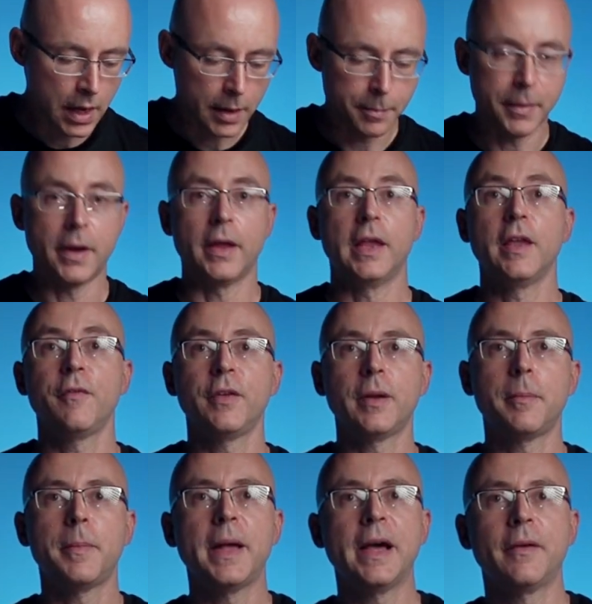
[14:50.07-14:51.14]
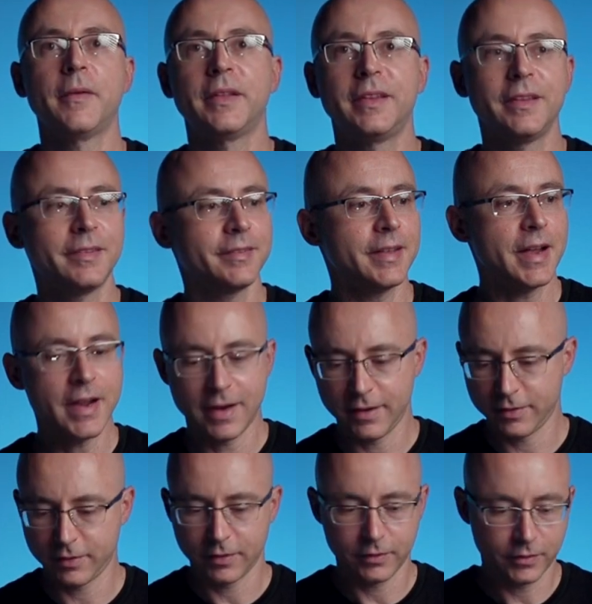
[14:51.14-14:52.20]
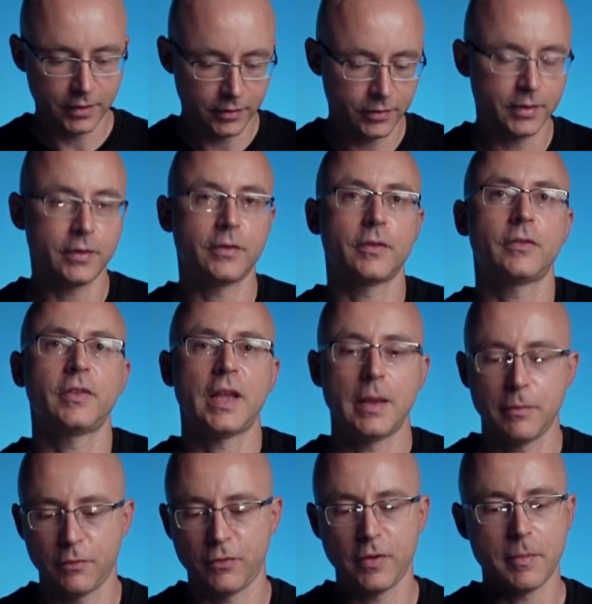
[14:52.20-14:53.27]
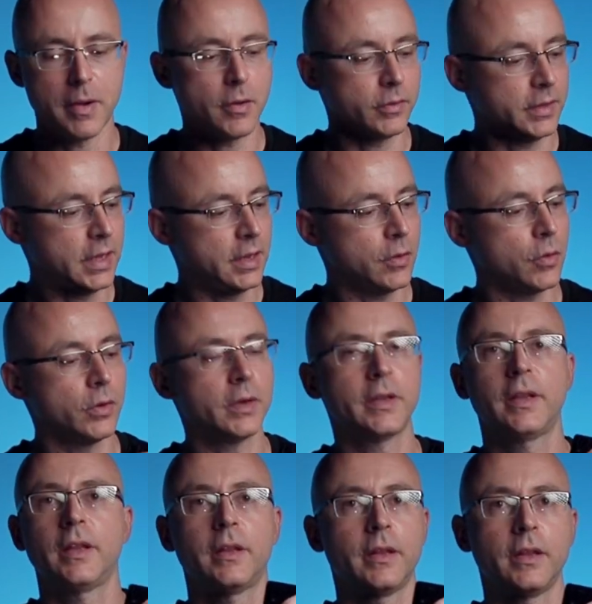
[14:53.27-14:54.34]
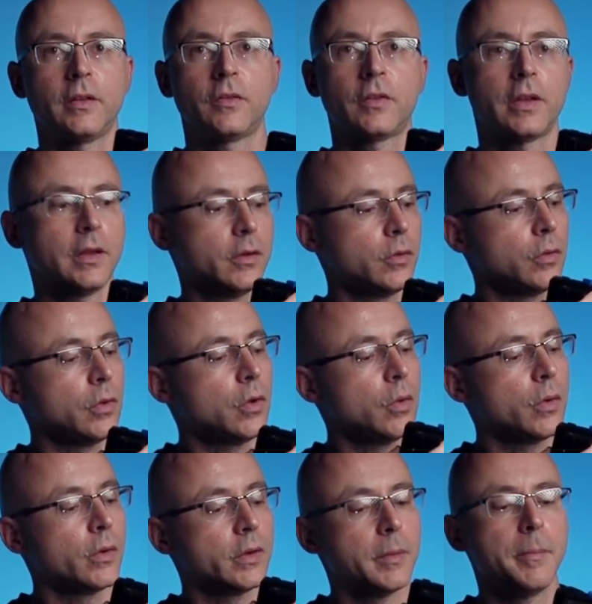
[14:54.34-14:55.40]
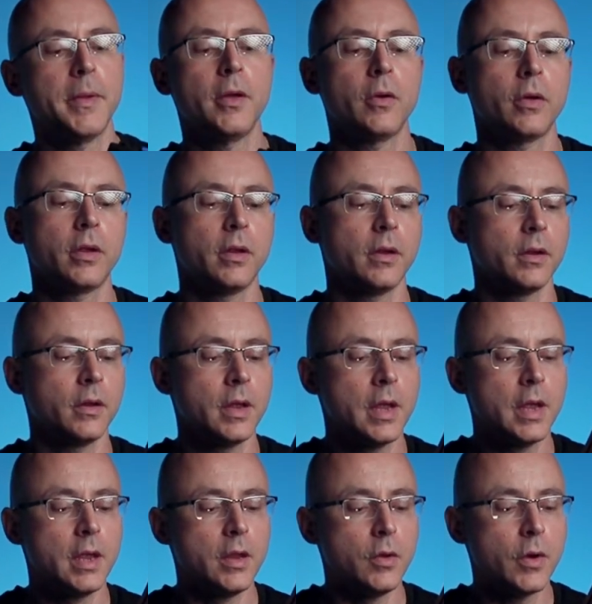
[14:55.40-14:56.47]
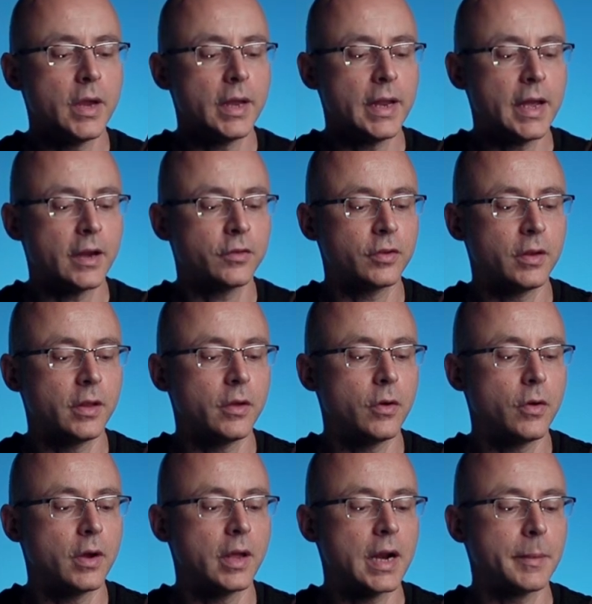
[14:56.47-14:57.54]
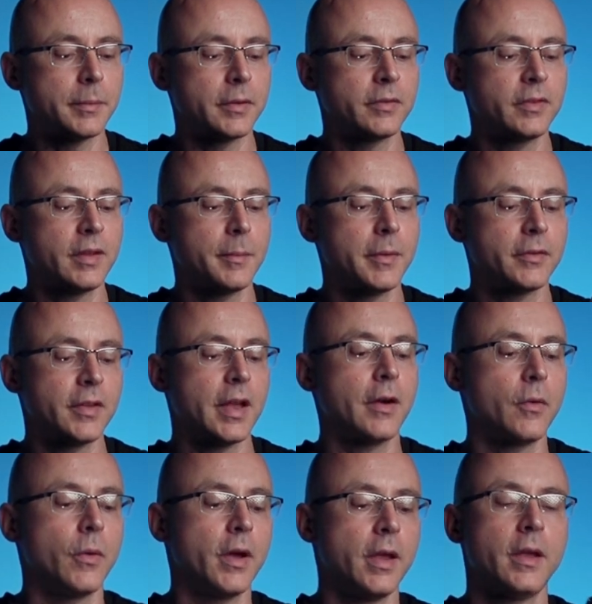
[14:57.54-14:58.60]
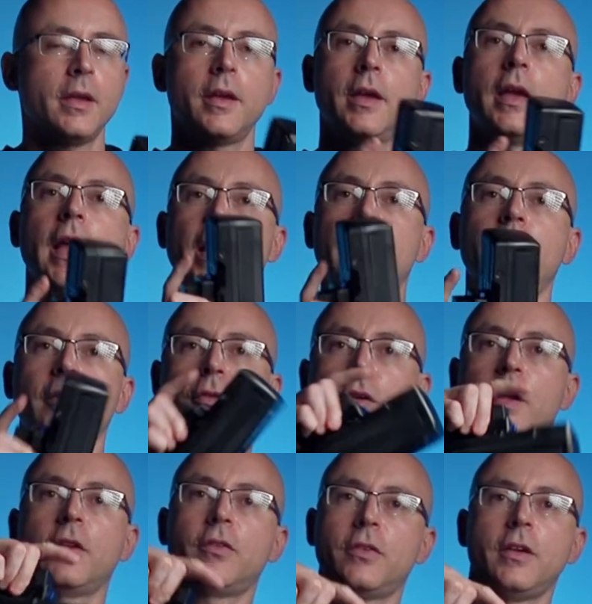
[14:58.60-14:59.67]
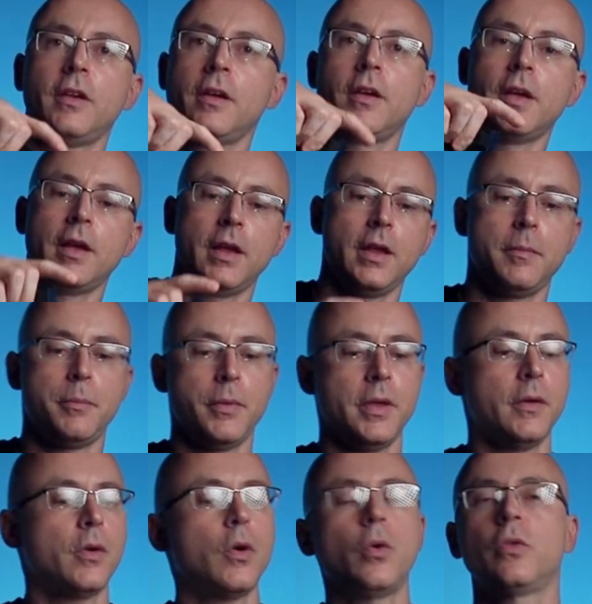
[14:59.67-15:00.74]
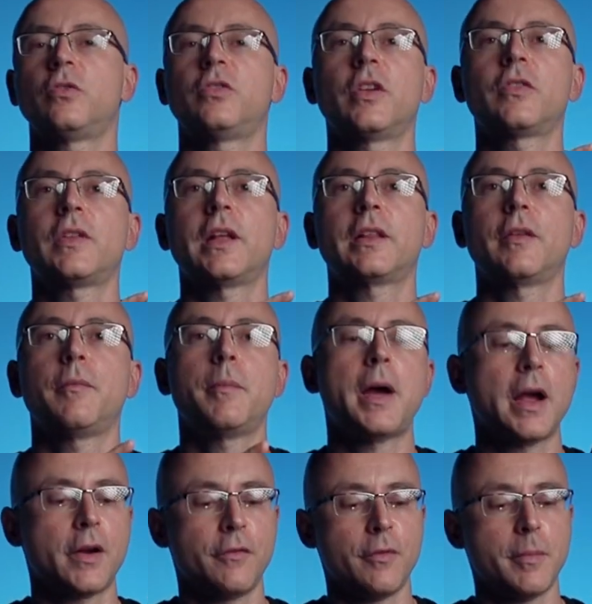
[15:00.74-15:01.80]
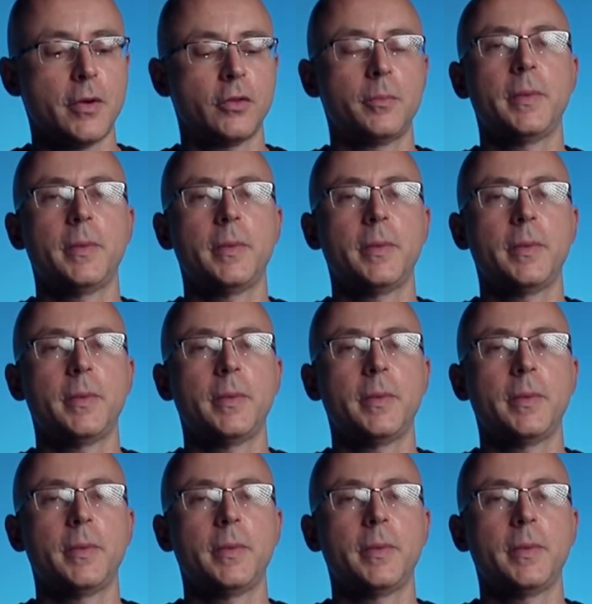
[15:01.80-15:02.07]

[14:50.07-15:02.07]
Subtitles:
But even a battery this size, since it is the same V-mount thing, other than it's a little lower on the middle here, you can actually hook it up the same exact way. And as you can see, it holds just like the micro V-mount